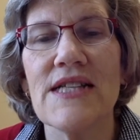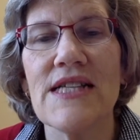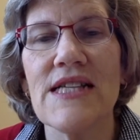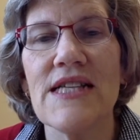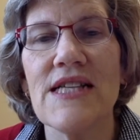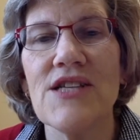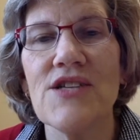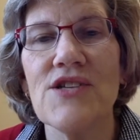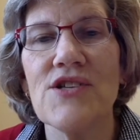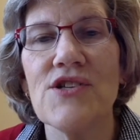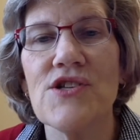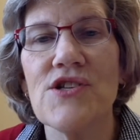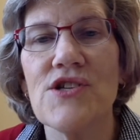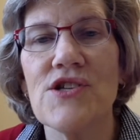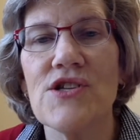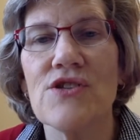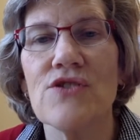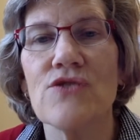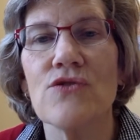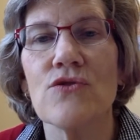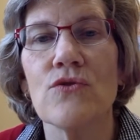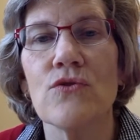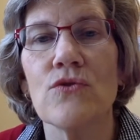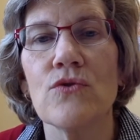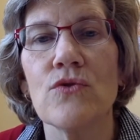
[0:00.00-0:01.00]
teach
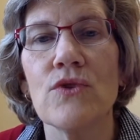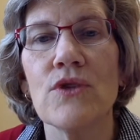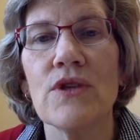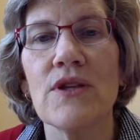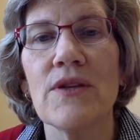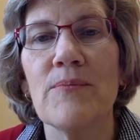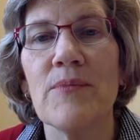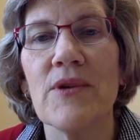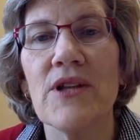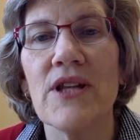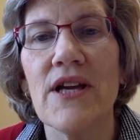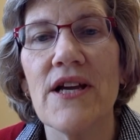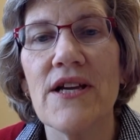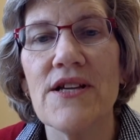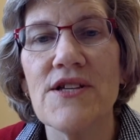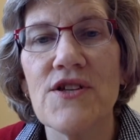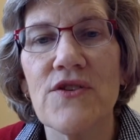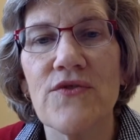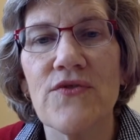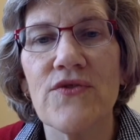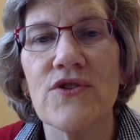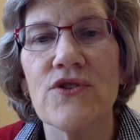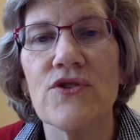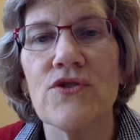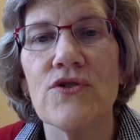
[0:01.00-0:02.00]
school in Malaysia
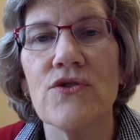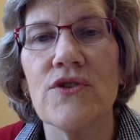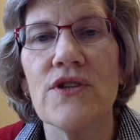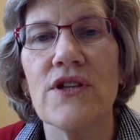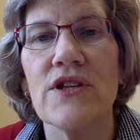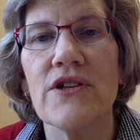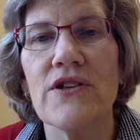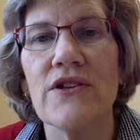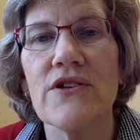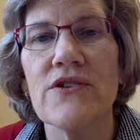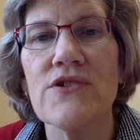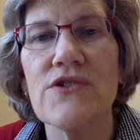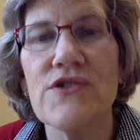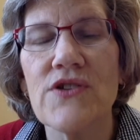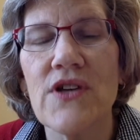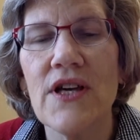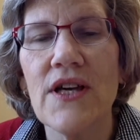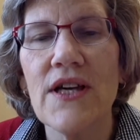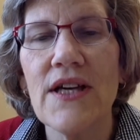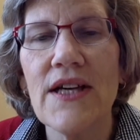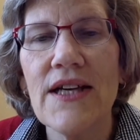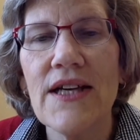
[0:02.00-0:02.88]
for 2 years.